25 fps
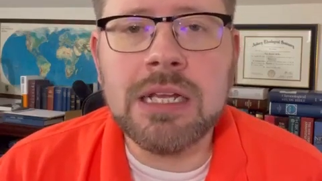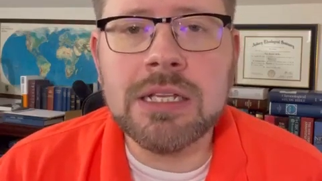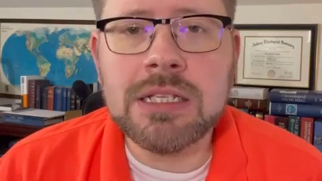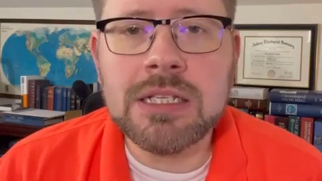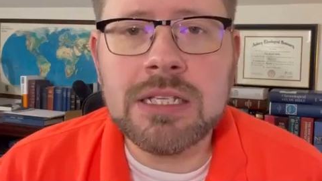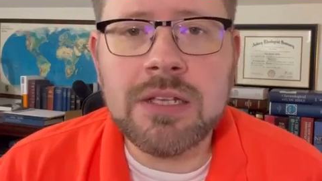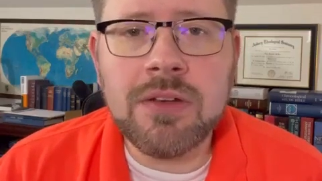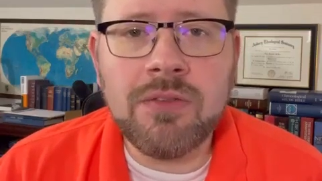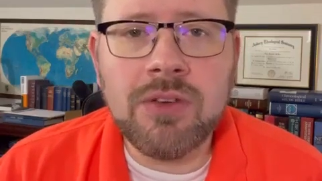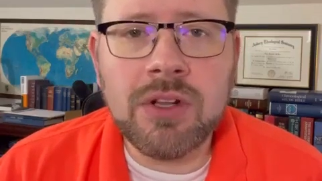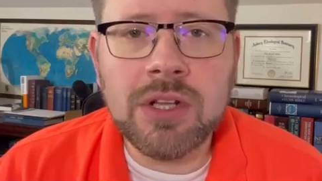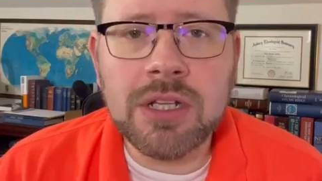
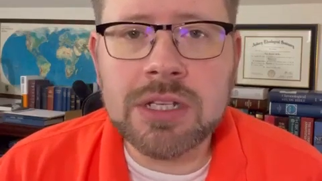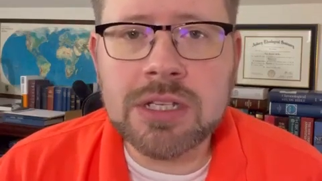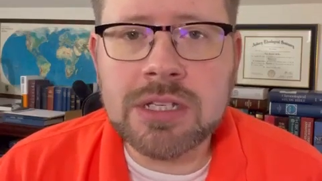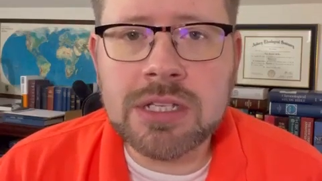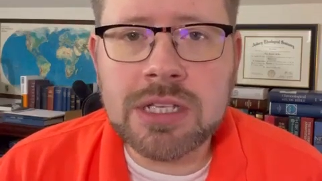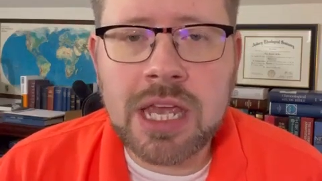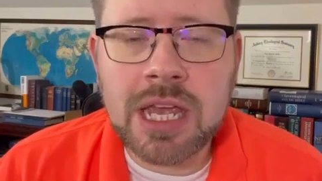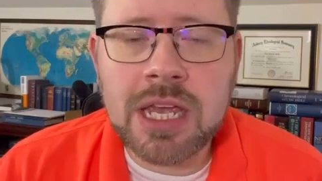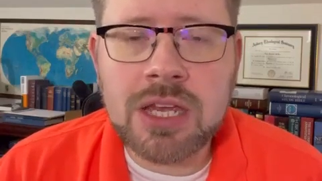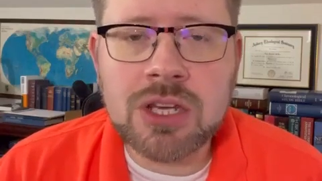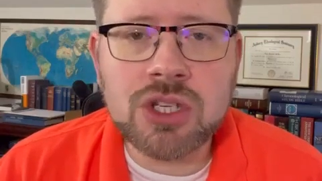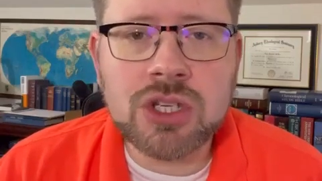
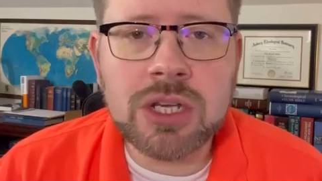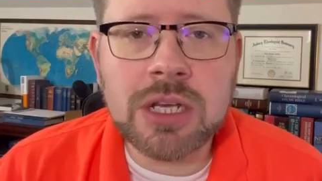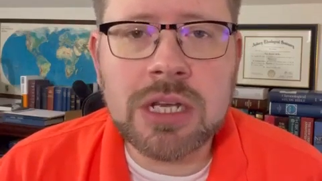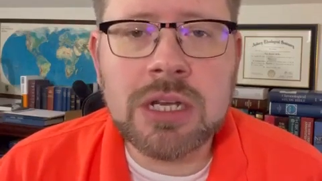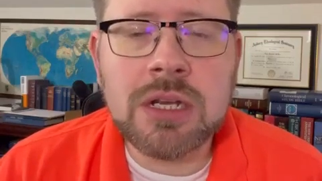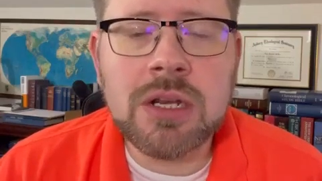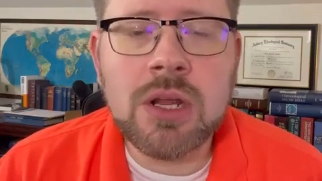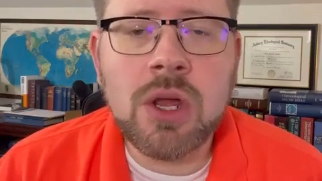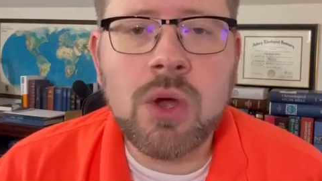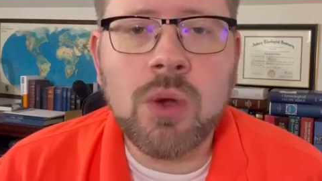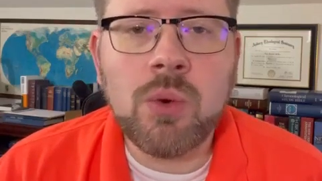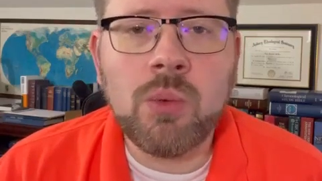
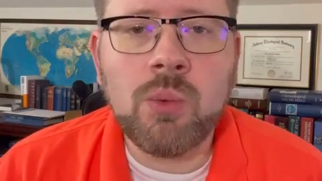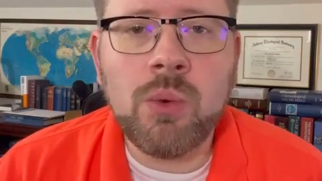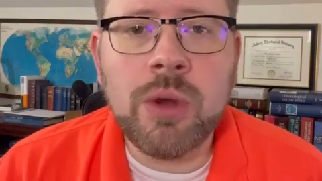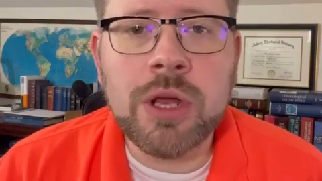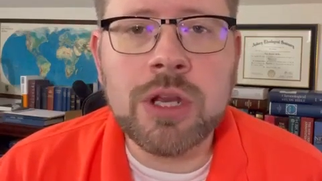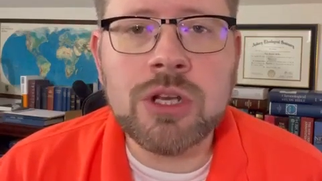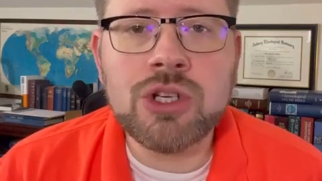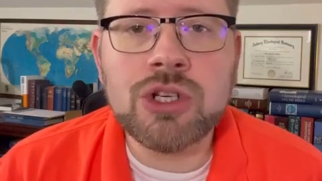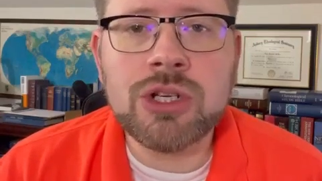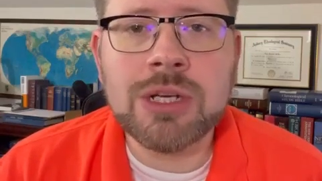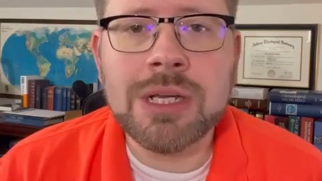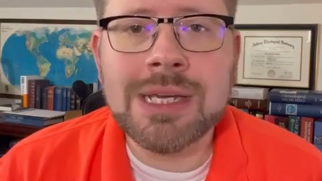civilization
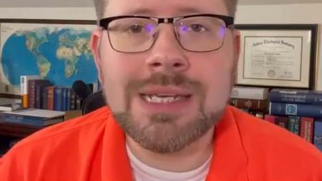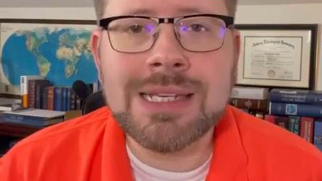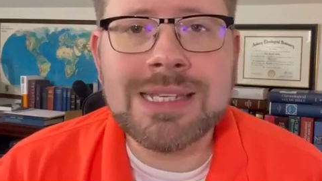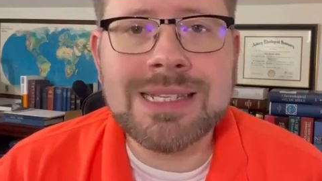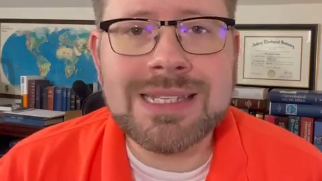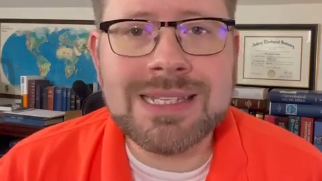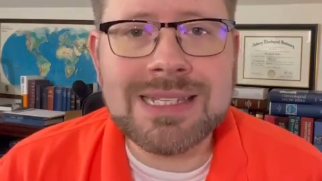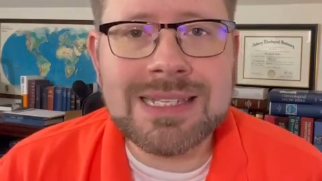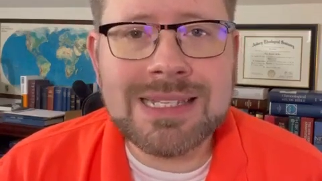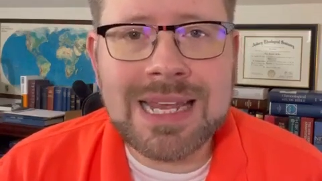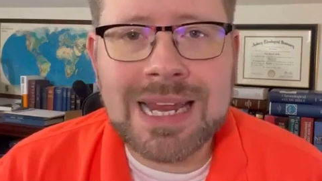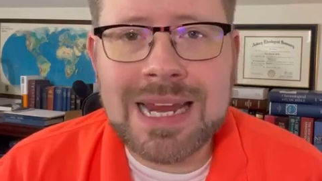which
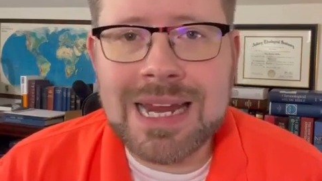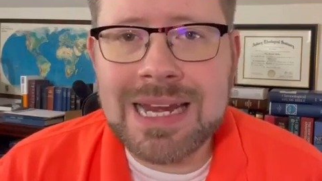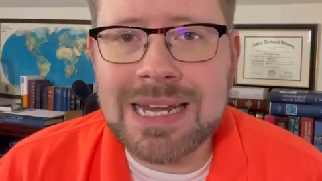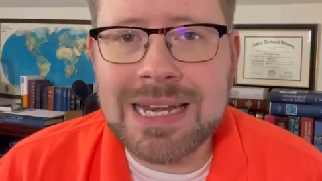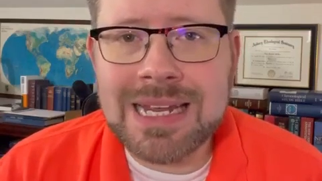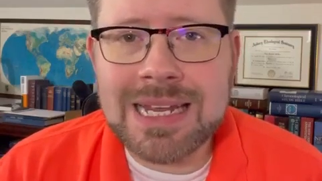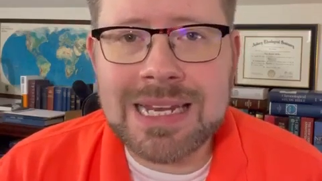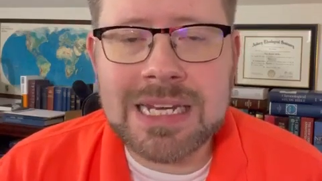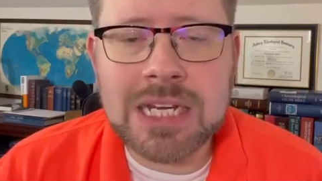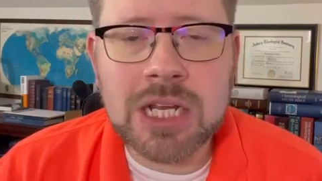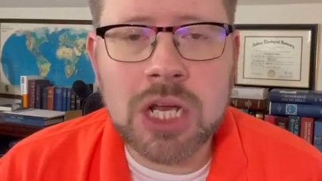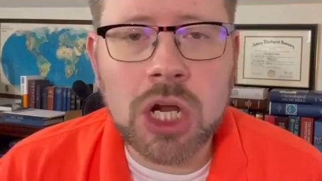
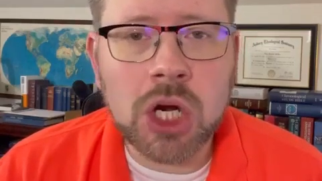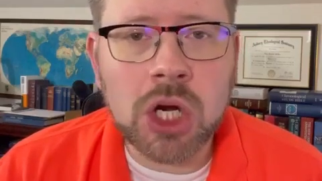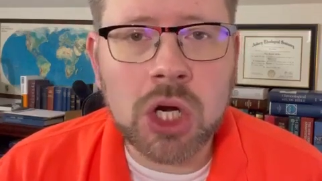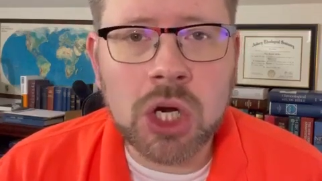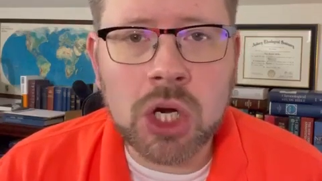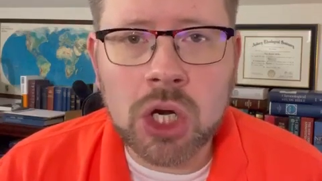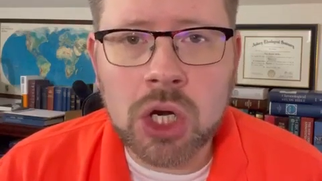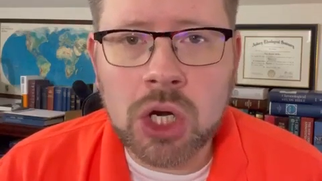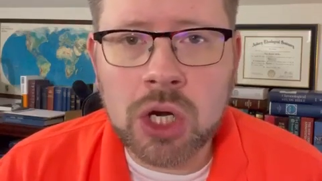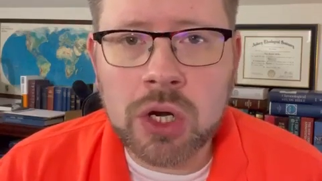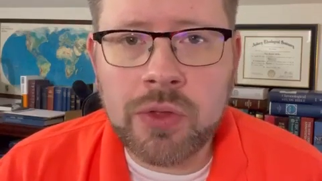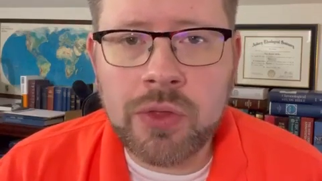seeded
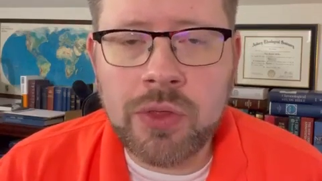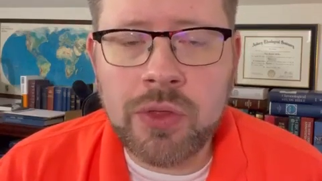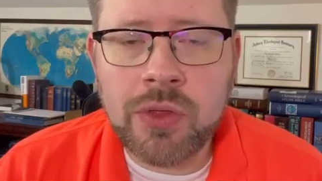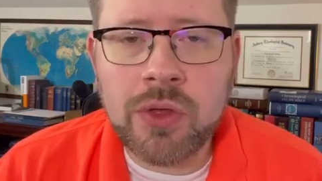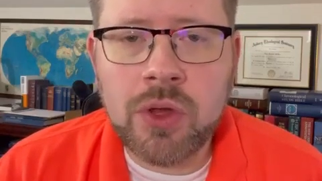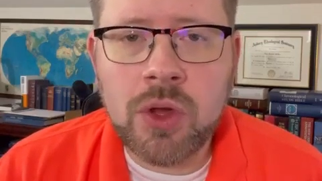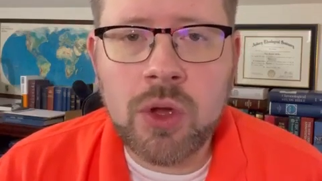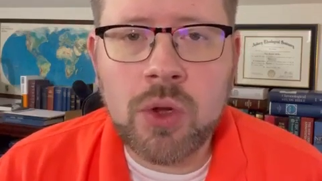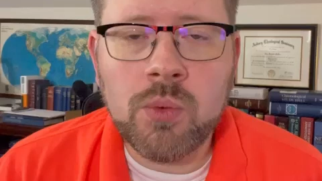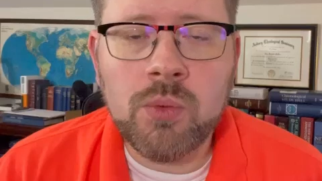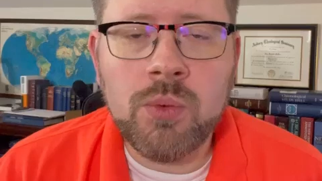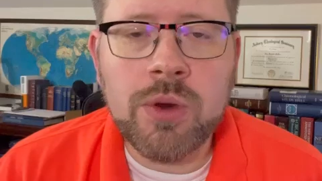Earth
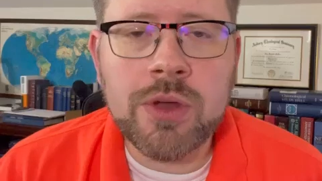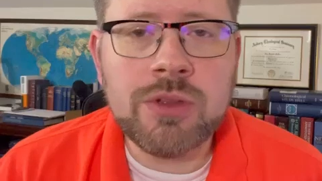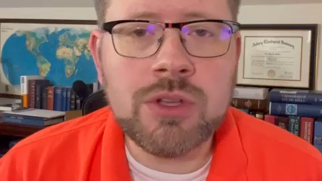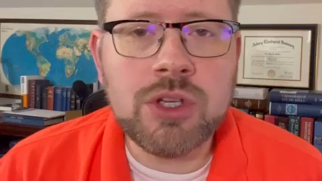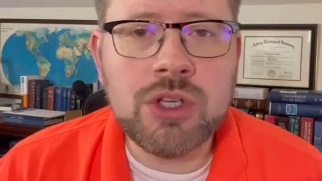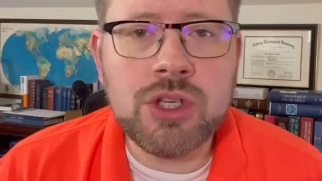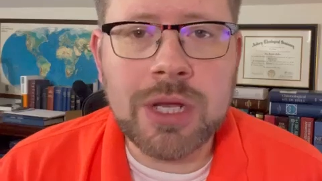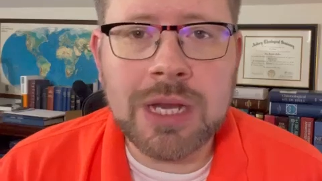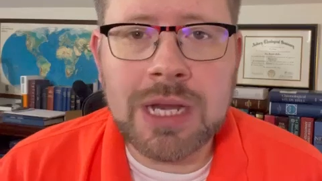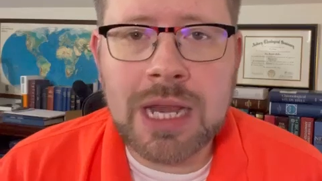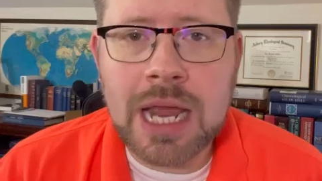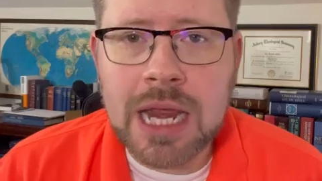with
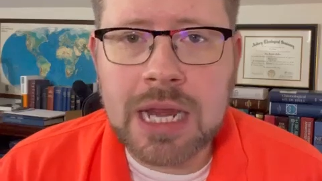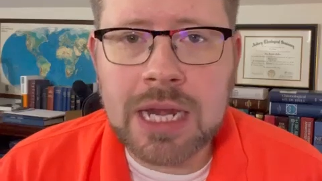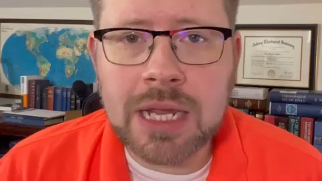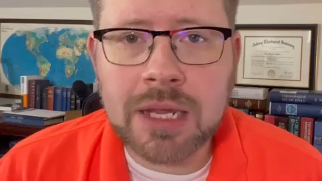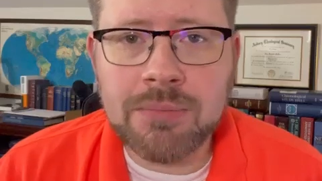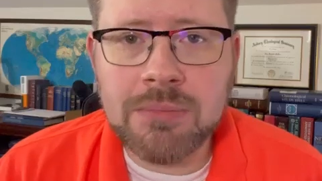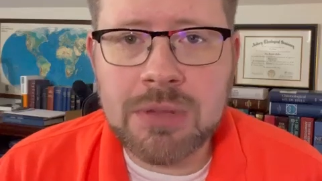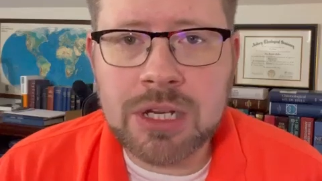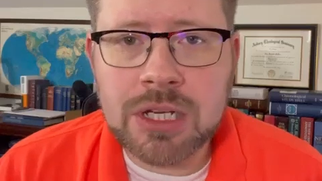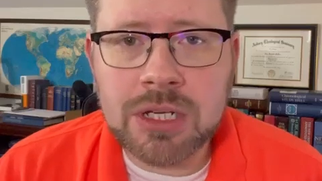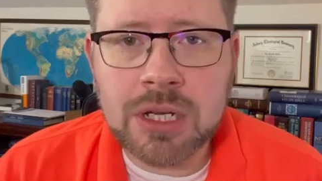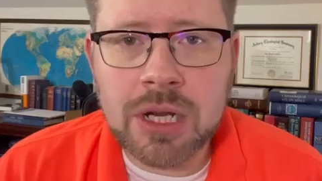
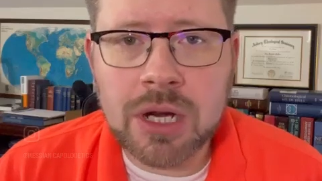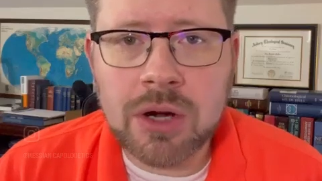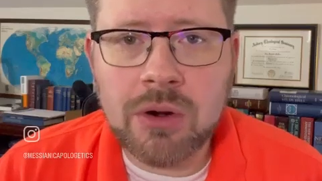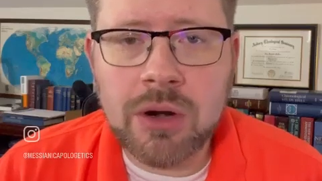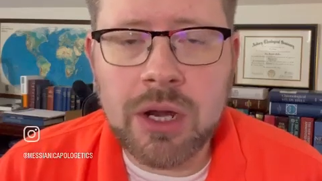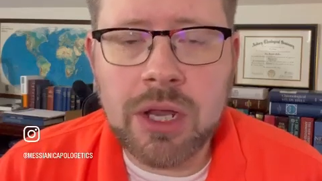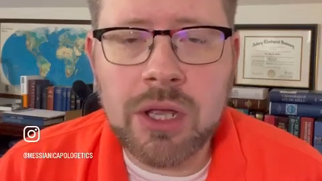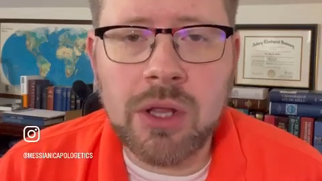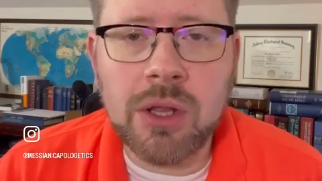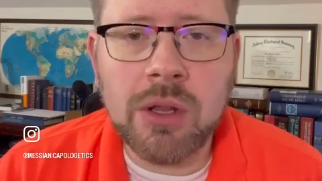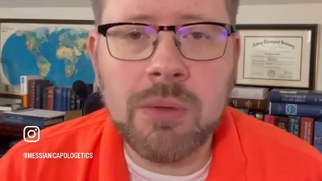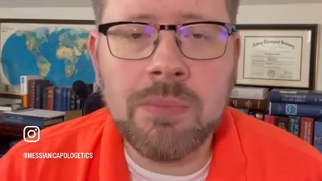genetic
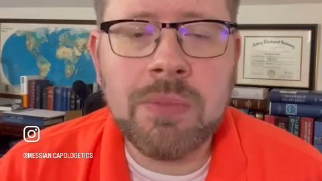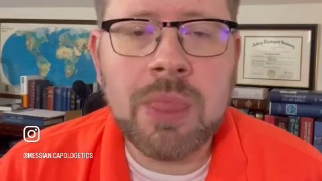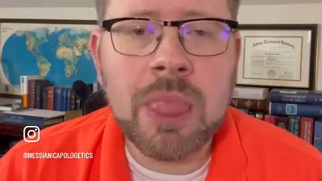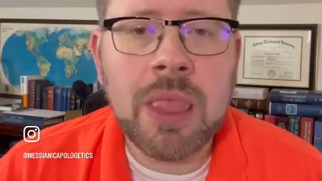material,